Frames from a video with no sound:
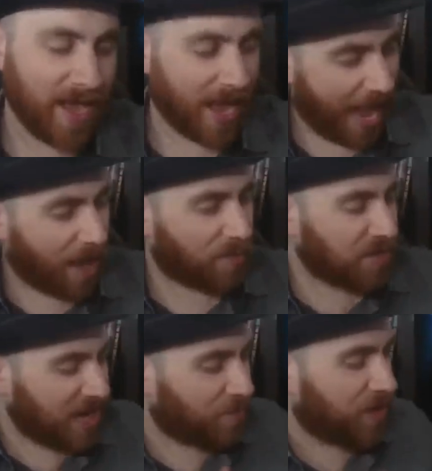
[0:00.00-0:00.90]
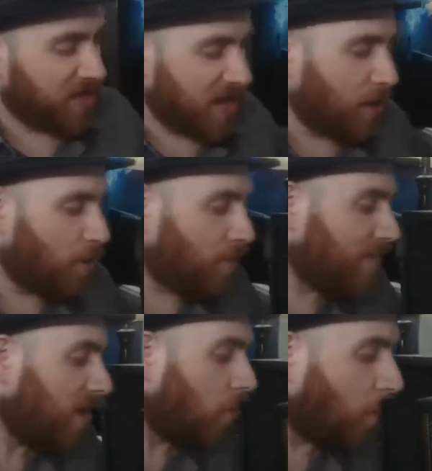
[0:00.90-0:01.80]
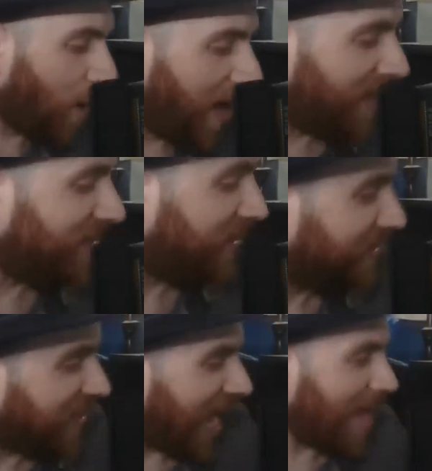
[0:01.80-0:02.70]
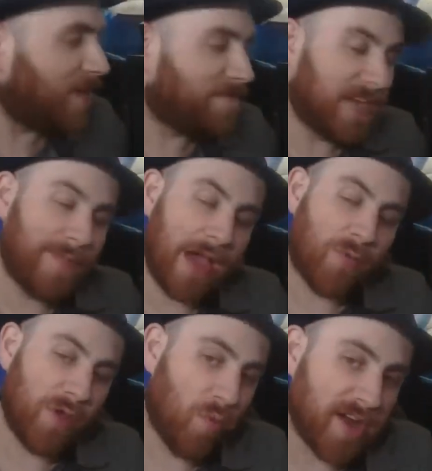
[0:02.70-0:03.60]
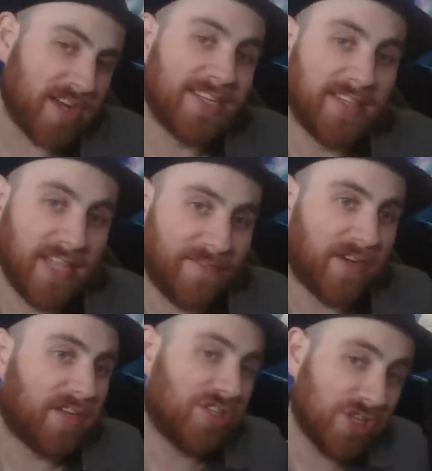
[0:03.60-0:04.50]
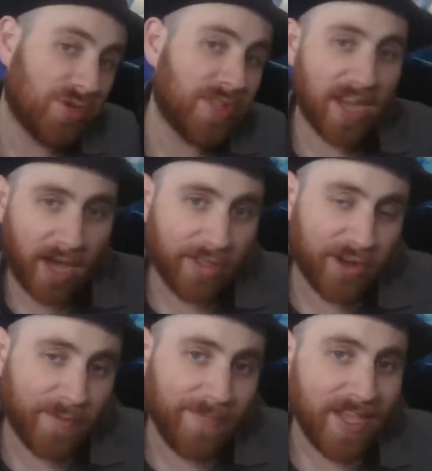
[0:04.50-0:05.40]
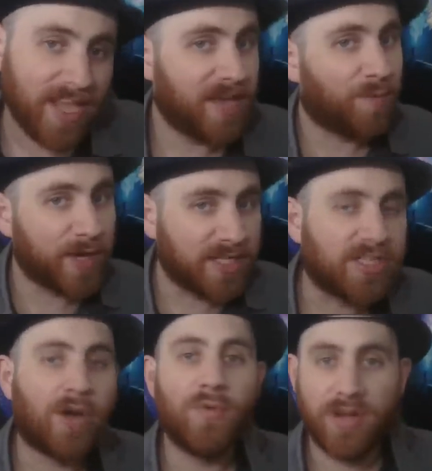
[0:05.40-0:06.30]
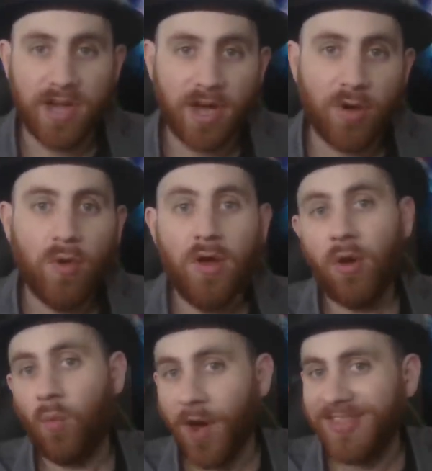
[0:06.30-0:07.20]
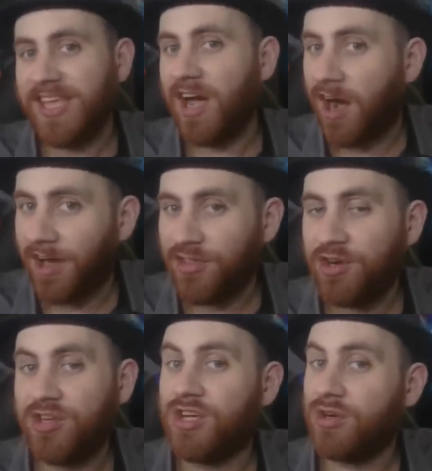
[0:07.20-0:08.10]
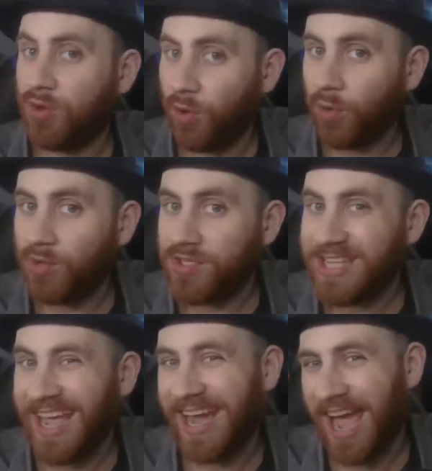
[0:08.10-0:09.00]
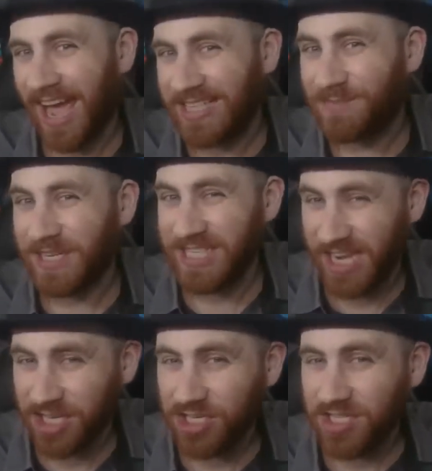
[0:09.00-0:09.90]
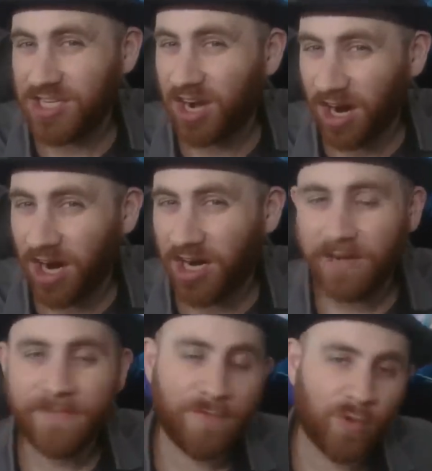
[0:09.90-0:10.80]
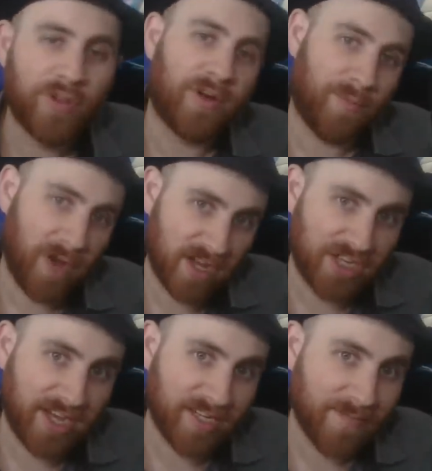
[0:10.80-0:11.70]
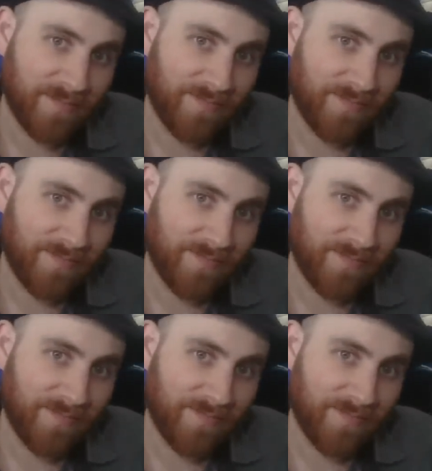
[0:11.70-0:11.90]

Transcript: How can we know what type of feedback we want to deliver to the author if we don't know what the author's goals and expectations are for their project?